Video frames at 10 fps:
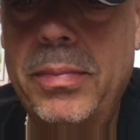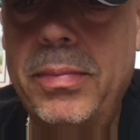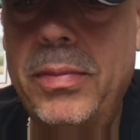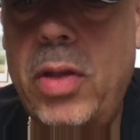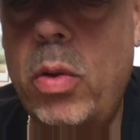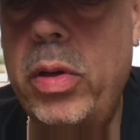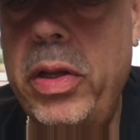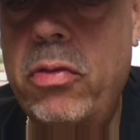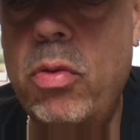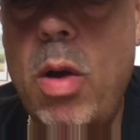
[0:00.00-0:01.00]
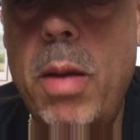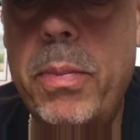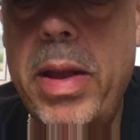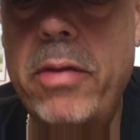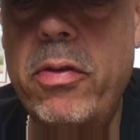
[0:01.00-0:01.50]
grew
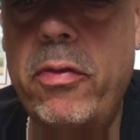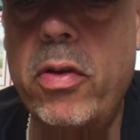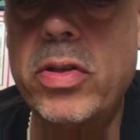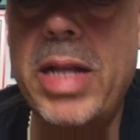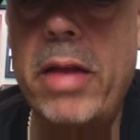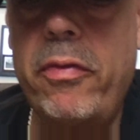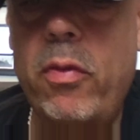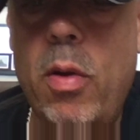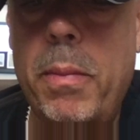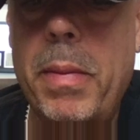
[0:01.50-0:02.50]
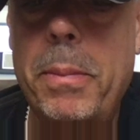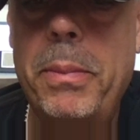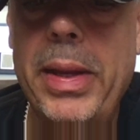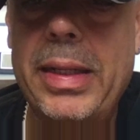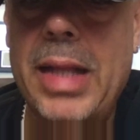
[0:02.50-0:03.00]
up and reversed that form
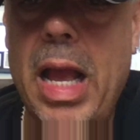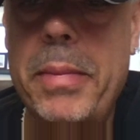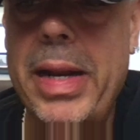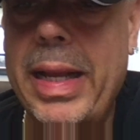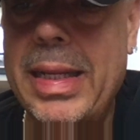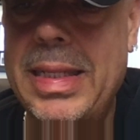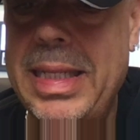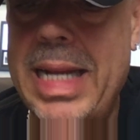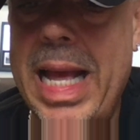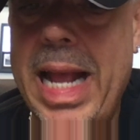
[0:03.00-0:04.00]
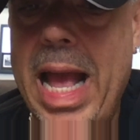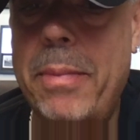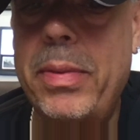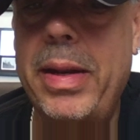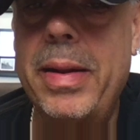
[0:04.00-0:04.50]
big time. And I can see that
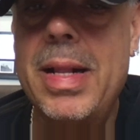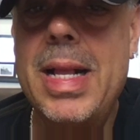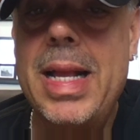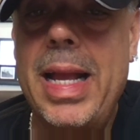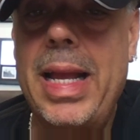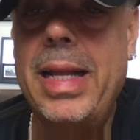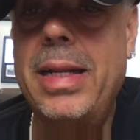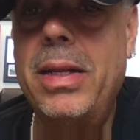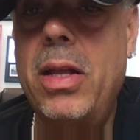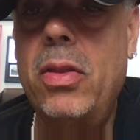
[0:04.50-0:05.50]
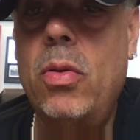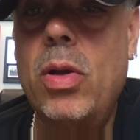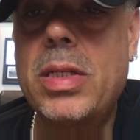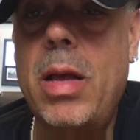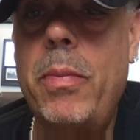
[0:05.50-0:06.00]
happening. And another
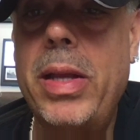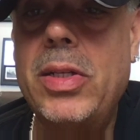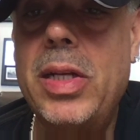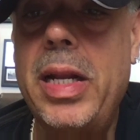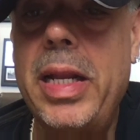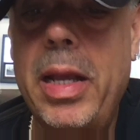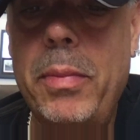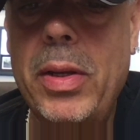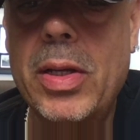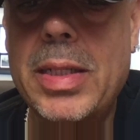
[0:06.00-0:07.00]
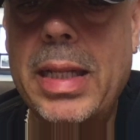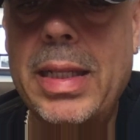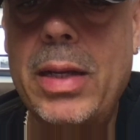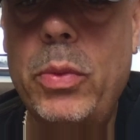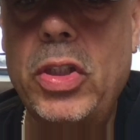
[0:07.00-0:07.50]
horse I'll mention in here, because I
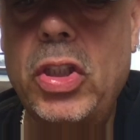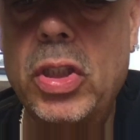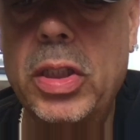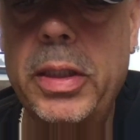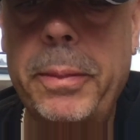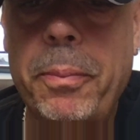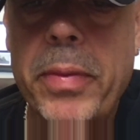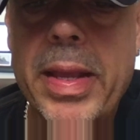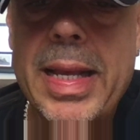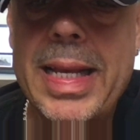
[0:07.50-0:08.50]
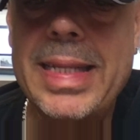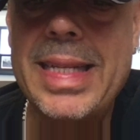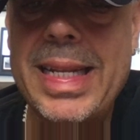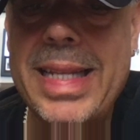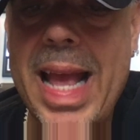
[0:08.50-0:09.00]
think we should, is
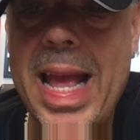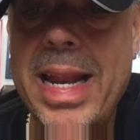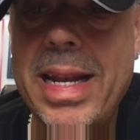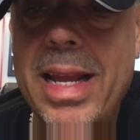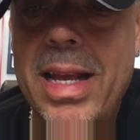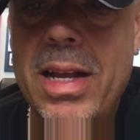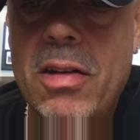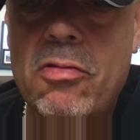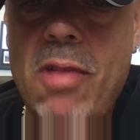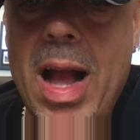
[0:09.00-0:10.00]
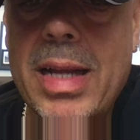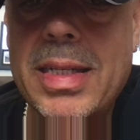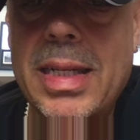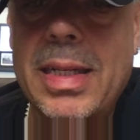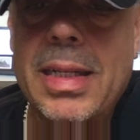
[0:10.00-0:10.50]
the 10,
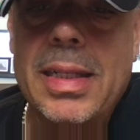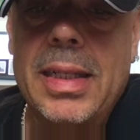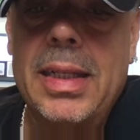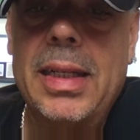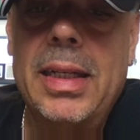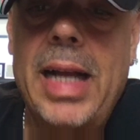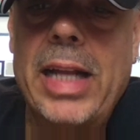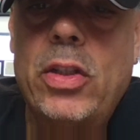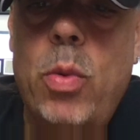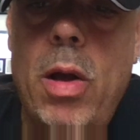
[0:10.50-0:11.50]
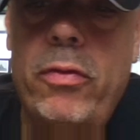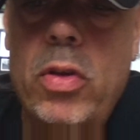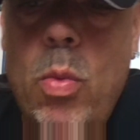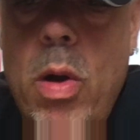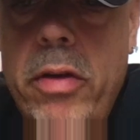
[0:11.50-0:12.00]
Roxen, at
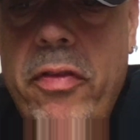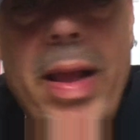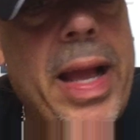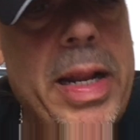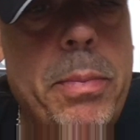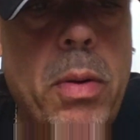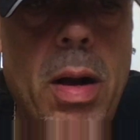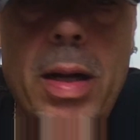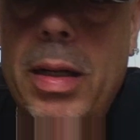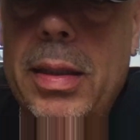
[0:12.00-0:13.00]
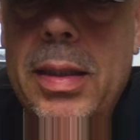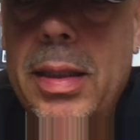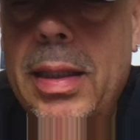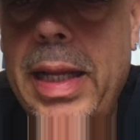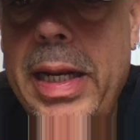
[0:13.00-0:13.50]
12-1 for Eddie Barker.
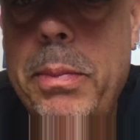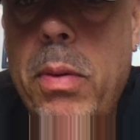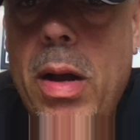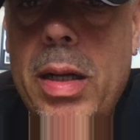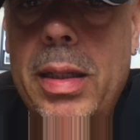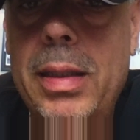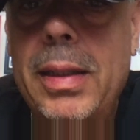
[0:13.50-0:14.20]
Eddie Barker,